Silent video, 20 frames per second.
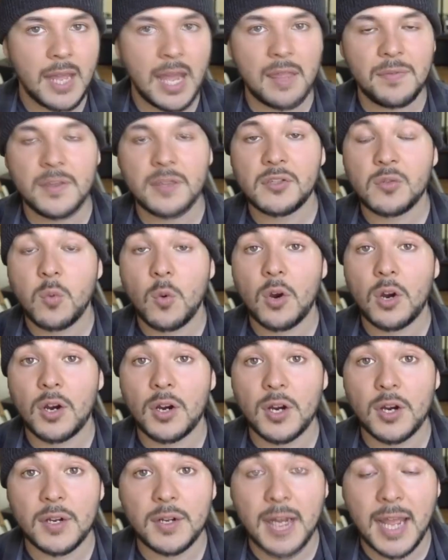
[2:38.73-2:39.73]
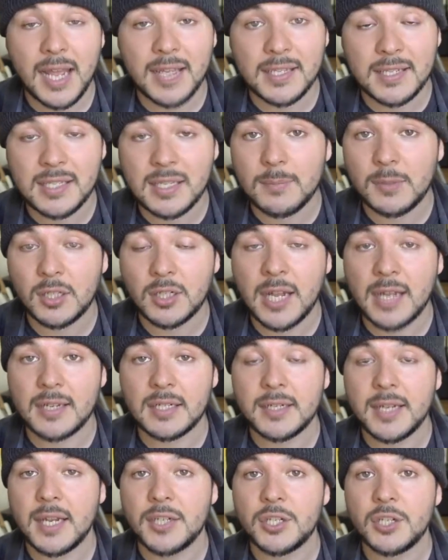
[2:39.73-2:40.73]
And this word has a similar
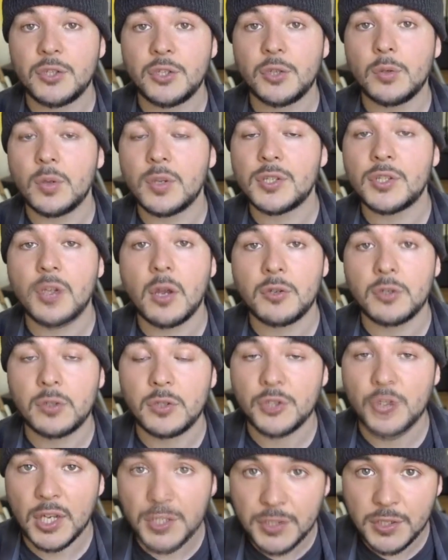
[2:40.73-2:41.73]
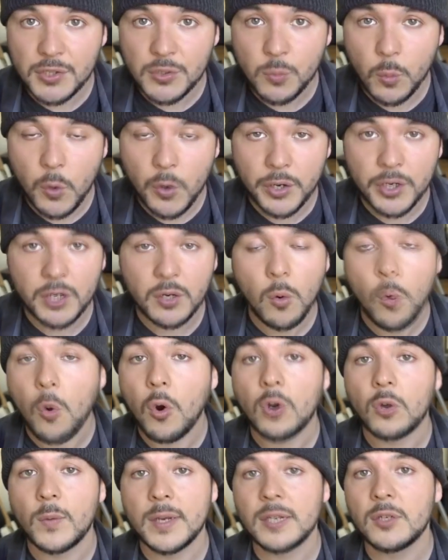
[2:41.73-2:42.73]
connotation to social justice warrior
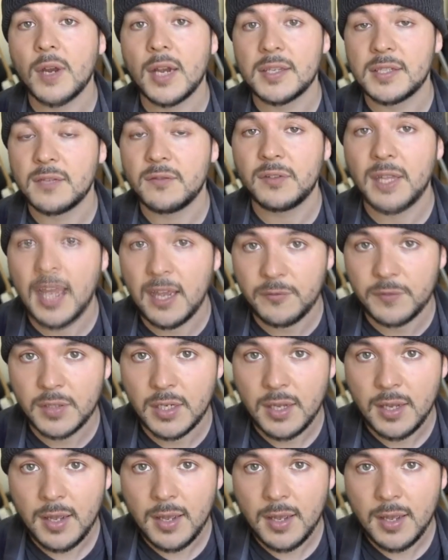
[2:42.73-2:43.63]
or regressive left.